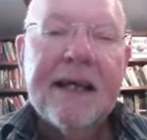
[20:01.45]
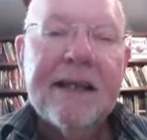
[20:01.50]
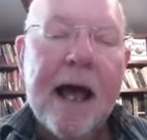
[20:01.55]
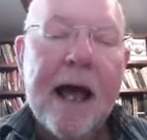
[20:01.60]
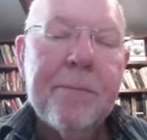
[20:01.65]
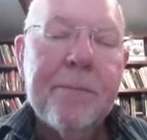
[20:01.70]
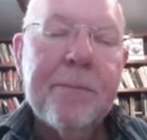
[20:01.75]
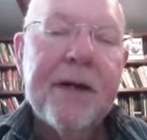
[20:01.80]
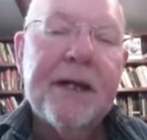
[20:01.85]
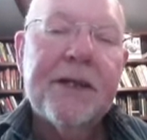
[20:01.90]

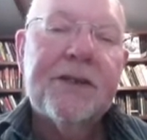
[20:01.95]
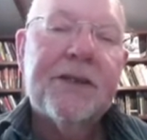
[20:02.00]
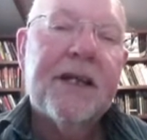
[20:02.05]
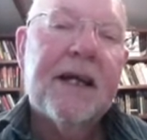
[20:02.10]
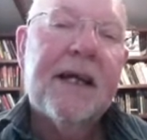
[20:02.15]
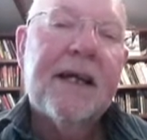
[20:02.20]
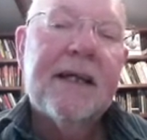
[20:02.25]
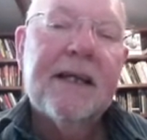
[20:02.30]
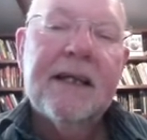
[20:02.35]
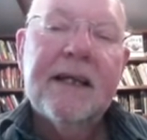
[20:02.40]
That
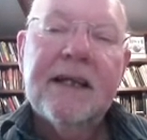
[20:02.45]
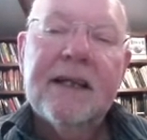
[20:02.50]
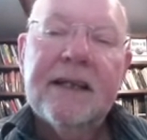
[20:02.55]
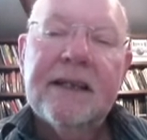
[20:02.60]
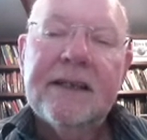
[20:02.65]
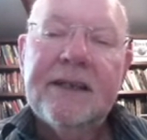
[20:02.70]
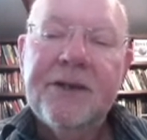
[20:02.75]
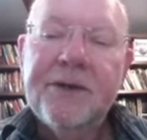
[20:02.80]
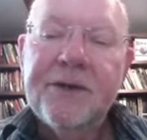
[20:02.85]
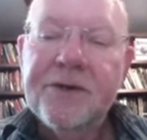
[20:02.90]
picture
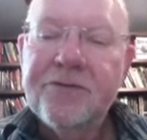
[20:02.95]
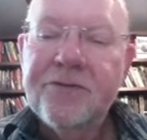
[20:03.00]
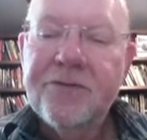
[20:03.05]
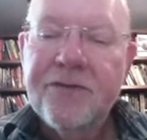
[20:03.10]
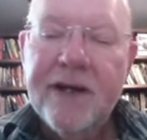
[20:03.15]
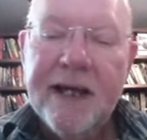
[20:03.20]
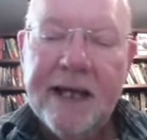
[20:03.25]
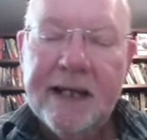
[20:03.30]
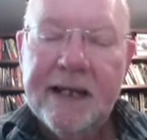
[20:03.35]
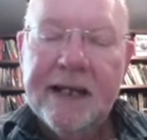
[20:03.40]
you can
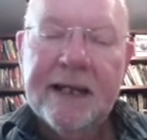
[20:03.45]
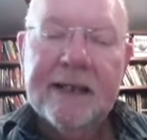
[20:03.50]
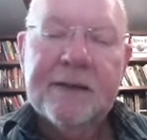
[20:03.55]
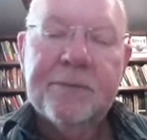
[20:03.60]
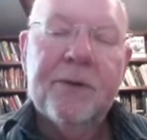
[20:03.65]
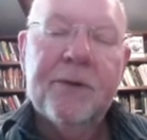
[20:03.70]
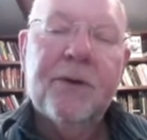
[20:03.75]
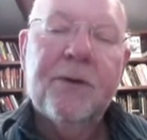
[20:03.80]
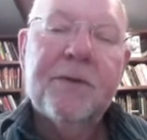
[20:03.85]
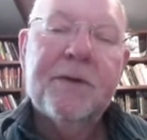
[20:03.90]
really
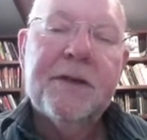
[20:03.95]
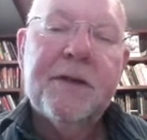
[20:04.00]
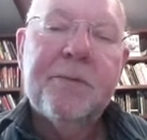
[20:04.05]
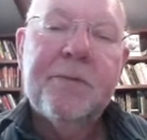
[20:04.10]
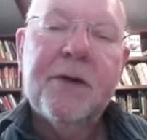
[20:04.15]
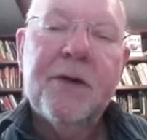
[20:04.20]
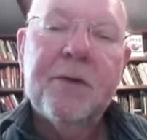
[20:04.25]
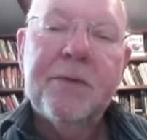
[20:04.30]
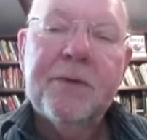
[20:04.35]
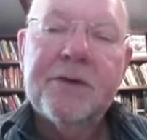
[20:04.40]
explore with your
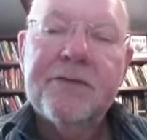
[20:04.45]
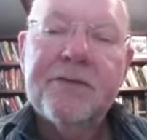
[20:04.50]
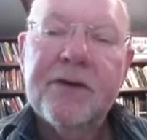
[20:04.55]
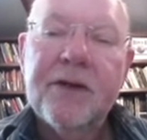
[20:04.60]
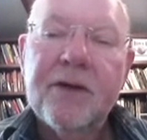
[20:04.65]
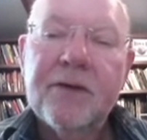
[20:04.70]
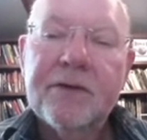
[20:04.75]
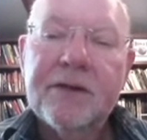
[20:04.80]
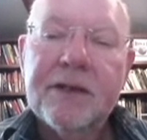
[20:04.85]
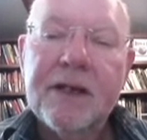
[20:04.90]
pupils for
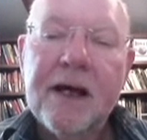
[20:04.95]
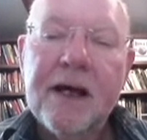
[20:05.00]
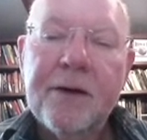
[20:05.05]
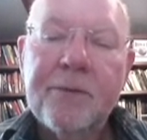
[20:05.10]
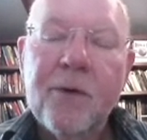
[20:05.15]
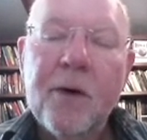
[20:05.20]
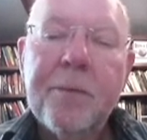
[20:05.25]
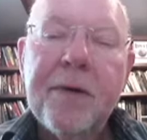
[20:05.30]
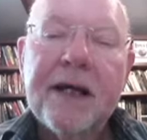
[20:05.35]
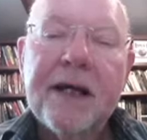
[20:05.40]
a long time.
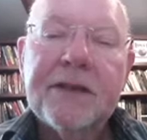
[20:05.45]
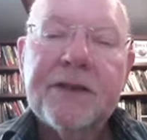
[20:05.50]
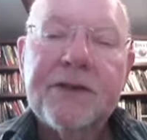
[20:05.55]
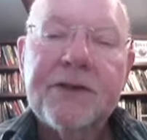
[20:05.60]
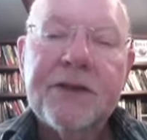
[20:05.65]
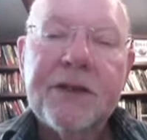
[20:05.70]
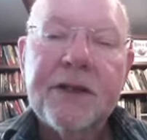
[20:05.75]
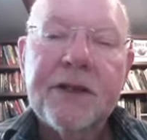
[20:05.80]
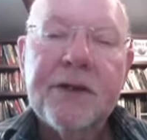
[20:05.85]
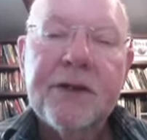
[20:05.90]
What
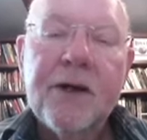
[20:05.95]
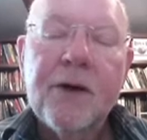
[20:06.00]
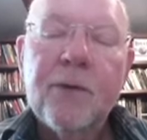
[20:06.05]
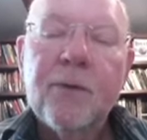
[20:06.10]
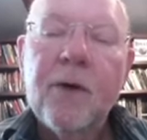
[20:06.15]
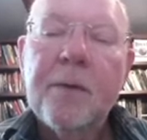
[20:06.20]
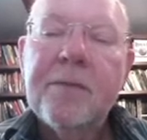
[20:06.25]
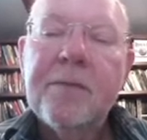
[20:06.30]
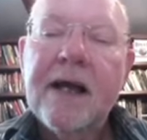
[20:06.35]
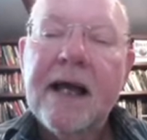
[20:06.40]
puzzles you?
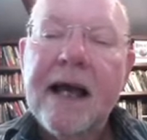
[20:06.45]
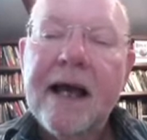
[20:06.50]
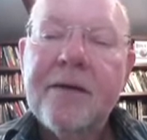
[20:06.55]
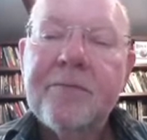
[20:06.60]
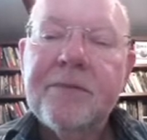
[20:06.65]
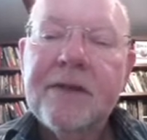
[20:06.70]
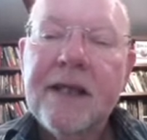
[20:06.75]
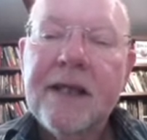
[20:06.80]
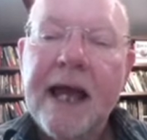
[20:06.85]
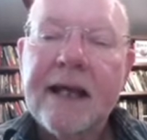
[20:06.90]
What might
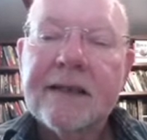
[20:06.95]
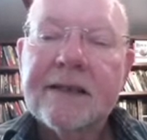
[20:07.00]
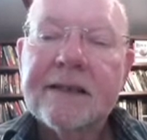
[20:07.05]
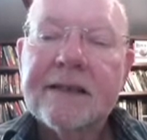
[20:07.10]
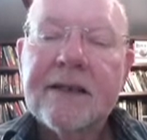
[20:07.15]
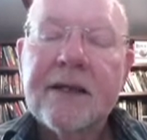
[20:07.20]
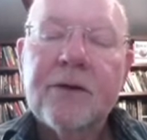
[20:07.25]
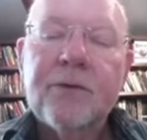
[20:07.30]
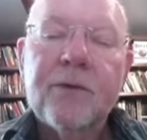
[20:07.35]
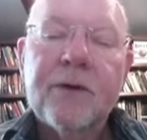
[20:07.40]
happen
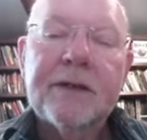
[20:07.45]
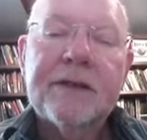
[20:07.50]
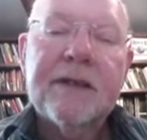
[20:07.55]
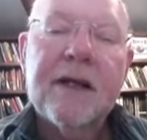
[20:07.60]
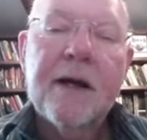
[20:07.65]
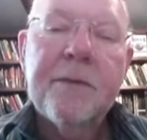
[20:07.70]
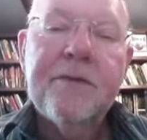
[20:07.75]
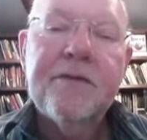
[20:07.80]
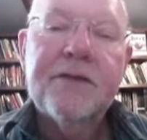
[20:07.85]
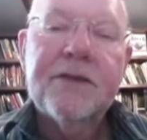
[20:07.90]
next? What
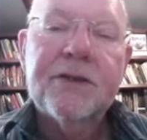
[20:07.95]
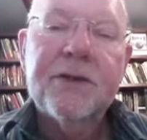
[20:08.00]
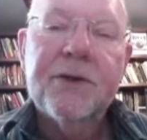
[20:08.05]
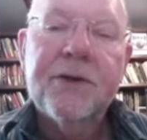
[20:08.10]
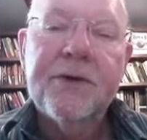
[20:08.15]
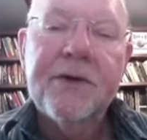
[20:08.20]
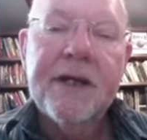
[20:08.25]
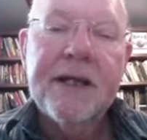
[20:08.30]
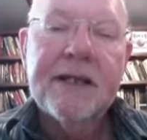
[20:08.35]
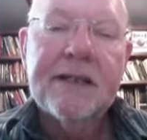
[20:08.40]
type of
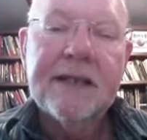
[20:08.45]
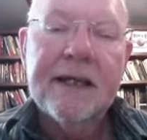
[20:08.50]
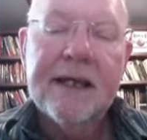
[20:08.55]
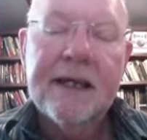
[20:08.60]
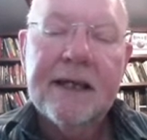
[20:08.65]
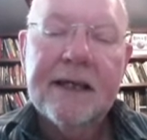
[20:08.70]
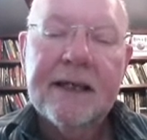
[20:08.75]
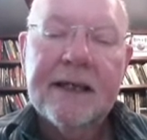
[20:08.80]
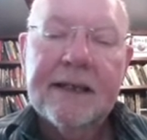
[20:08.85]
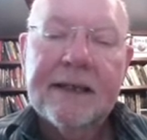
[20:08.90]
story is
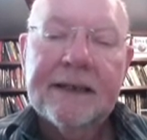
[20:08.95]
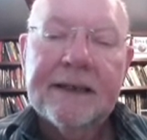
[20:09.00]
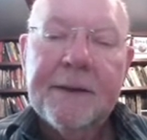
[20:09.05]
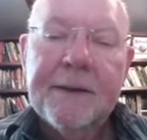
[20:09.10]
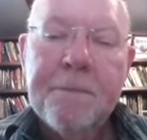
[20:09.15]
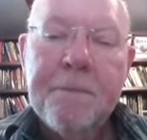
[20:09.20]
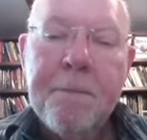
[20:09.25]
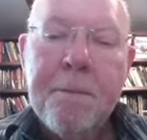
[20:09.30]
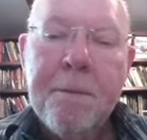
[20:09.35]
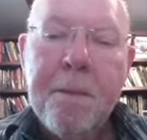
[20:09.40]
it?
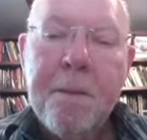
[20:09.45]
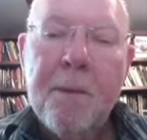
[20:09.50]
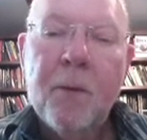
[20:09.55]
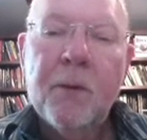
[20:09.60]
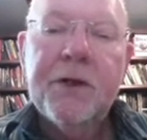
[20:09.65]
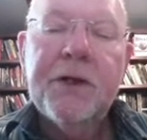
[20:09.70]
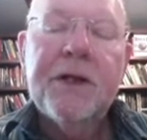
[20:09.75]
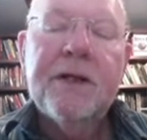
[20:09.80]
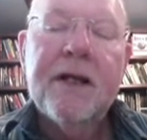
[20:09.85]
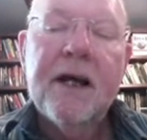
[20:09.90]

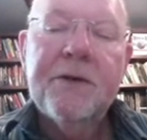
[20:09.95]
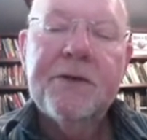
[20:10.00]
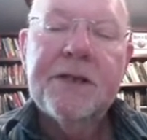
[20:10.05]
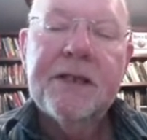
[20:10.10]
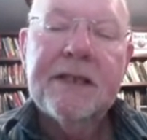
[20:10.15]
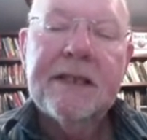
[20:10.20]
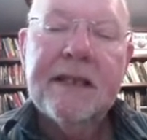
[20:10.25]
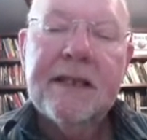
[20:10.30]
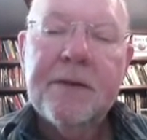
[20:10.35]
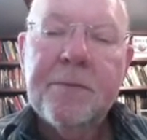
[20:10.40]
What do you
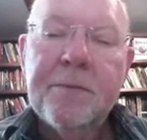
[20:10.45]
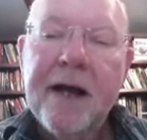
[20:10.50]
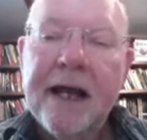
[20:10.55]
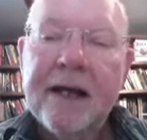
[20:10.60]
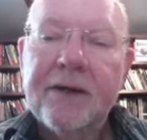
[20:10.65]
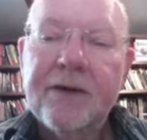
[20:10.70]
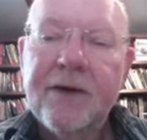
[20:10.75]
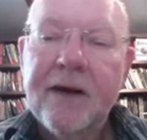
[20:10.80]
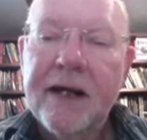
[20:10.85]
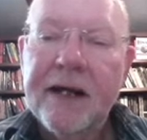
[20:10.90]
notice in the
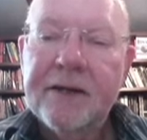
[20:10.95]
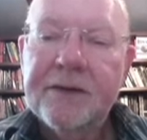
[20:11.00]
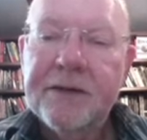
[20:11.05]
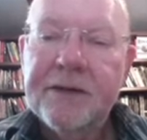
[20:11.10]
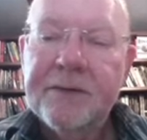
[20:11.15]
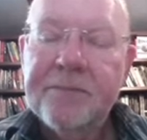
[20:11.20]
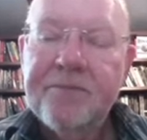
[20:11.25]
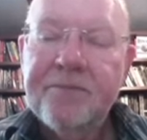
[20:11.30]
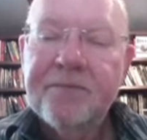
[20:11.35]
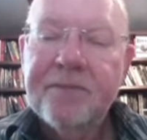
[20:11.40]

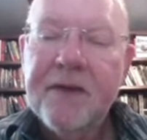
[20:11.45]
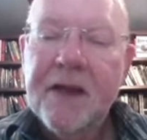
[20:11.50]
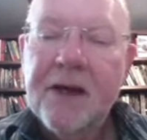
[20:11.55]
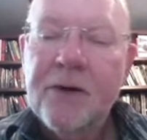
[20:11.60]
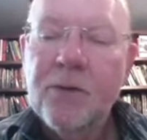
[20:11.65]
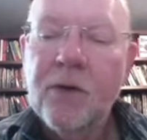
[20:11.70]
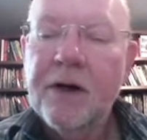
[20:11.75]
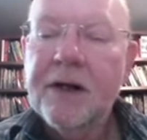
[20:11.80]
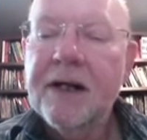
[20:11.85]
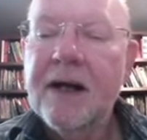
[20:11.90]
background?
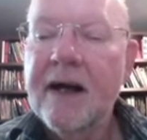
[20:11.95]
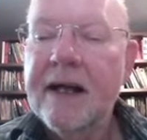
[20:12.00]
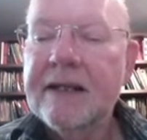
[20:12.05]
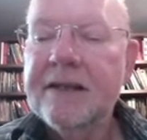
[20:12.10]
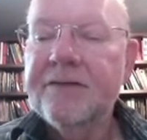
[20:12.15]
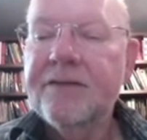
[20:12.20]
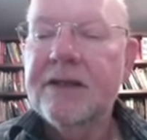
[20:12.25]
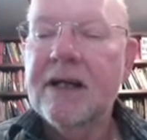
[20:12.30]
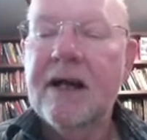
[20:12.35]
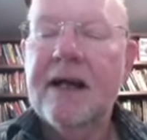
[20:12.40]
What kind
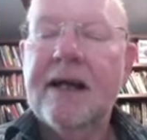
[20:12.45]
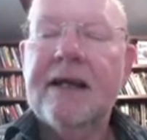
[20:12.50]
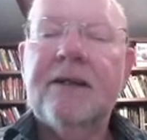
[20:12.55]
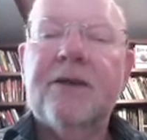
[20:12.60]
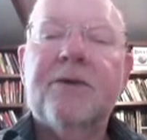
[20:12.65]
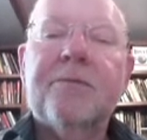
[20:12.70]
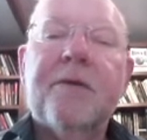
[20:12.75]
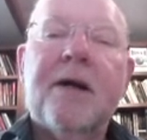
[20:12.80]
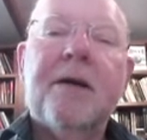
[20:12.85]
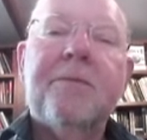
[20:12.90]
of
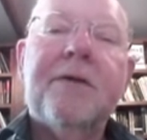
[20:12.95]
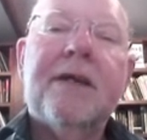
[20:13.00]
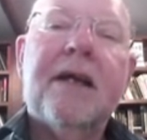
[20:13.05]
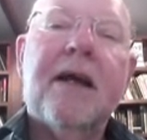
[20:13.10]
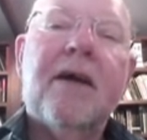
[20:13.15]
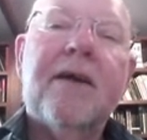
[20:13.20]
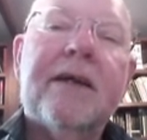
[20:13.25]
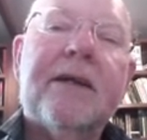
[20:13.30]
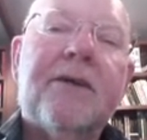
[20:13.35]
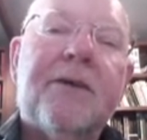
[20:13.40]
dialogue might be
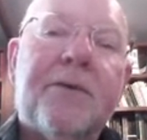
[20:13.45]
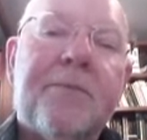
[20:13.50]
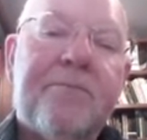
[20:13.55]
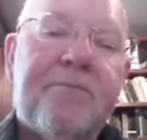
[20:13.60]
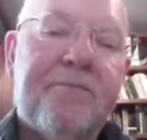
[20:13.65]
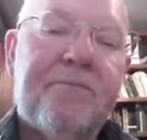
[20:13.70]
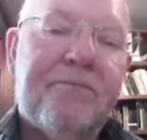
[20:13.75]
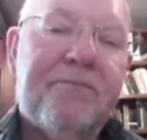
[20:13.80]
going on?